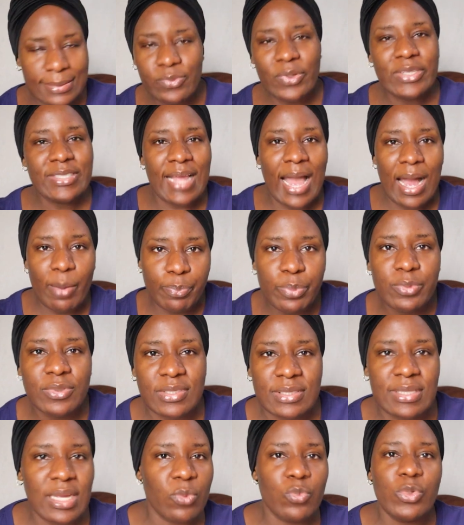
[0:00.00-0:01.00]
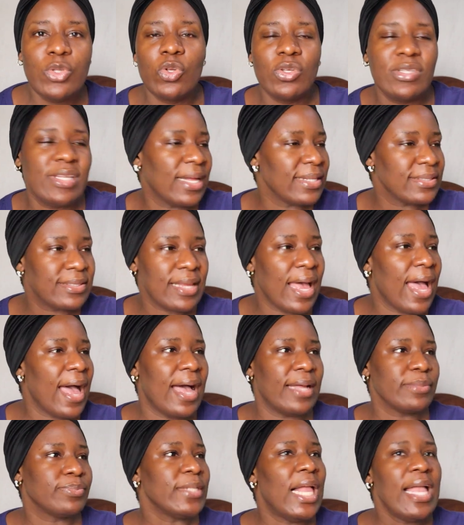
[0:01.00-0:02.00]
when it happens there, we know that,
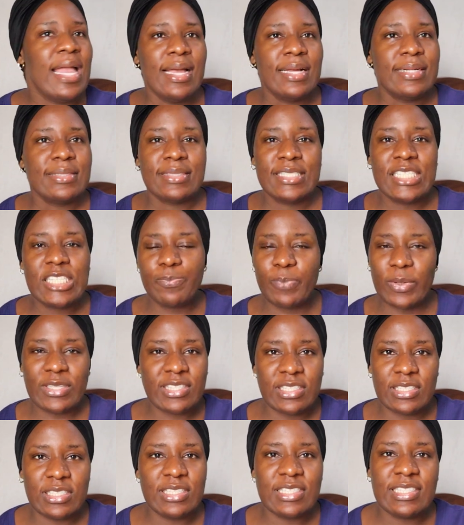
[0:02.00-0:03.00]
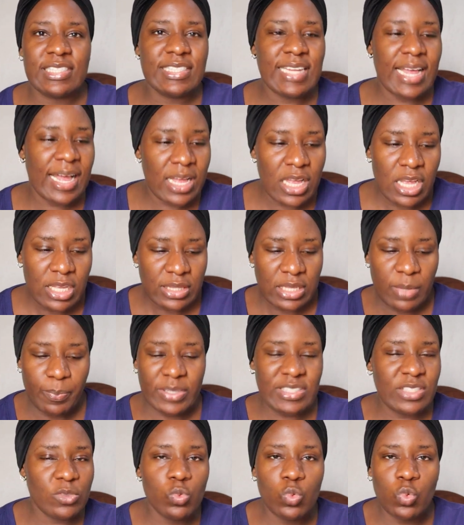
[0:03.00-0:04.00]
this person is either the
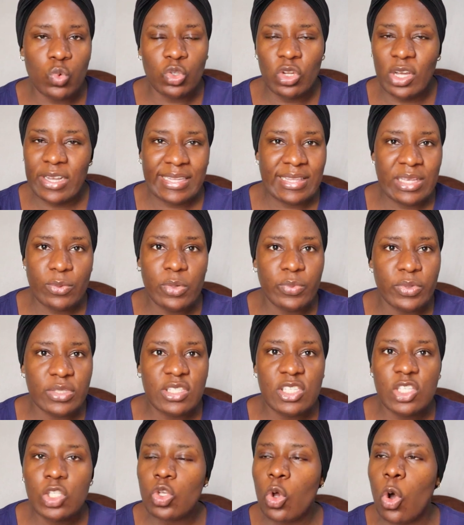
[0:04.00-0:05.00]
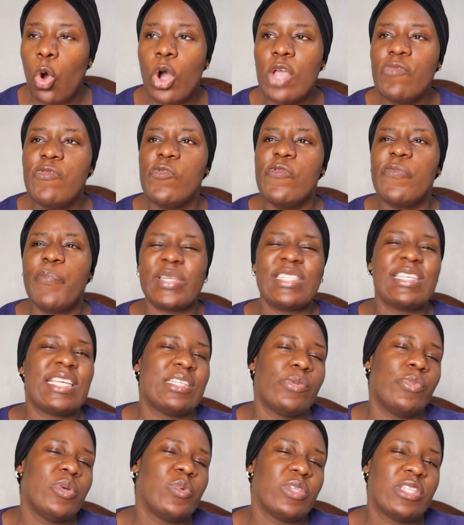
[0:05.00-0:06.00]
person who will not get away with it, or even if the person
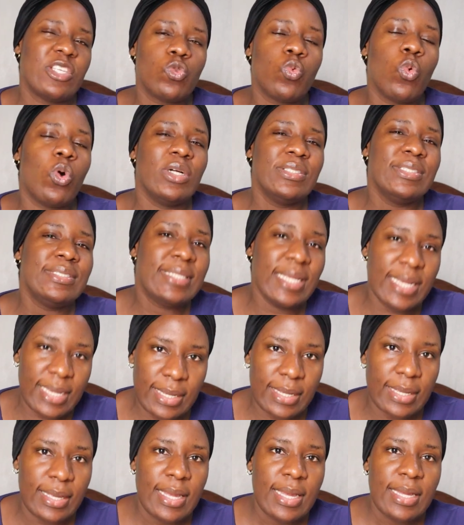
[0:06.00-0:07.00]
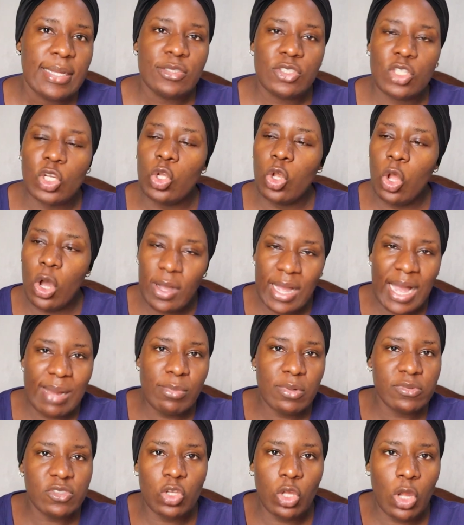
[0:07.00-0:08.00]
gets away with it, one day the long
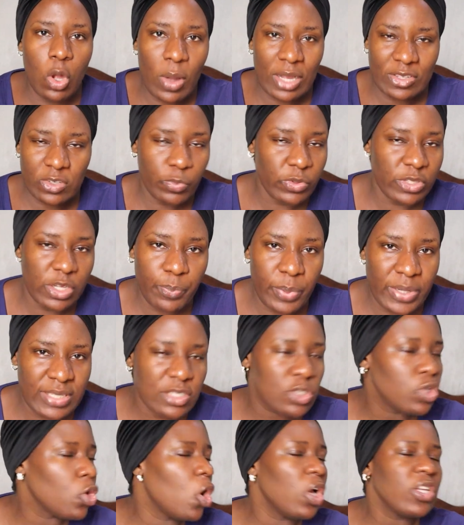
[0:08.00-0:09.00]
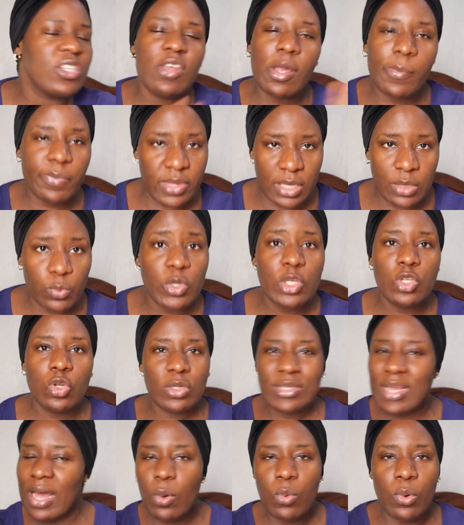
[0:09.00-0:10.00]
arm of the law will catch up with the person or something. We
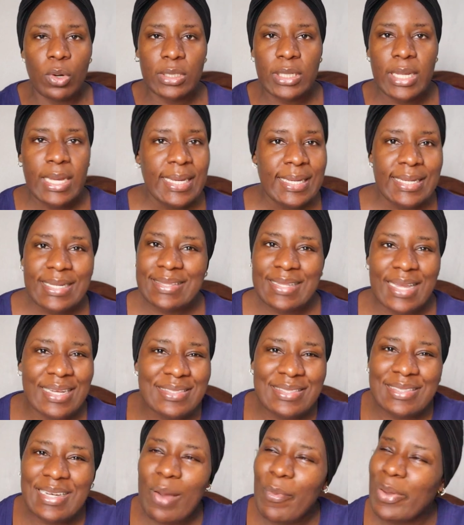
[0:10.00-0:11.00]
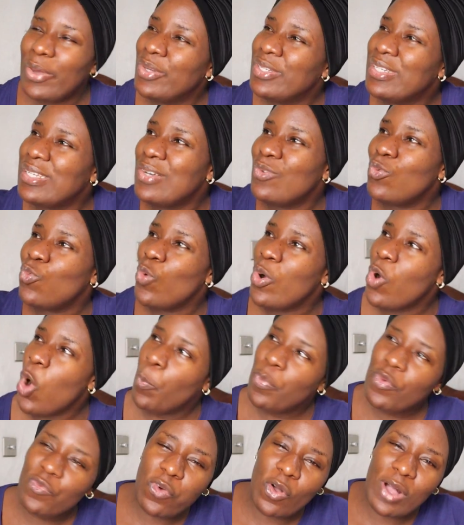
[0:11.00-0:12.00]
know that one. In Nigeria, we're only
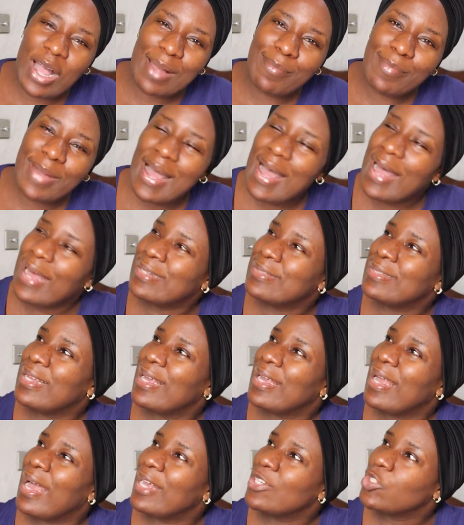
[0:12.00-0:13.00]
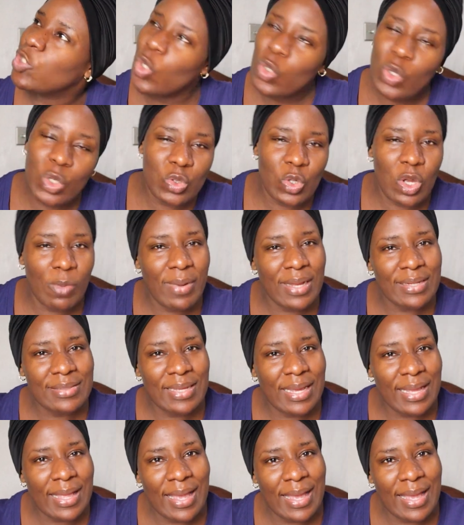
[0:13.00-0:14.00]
hoping for Kama and Shango to come and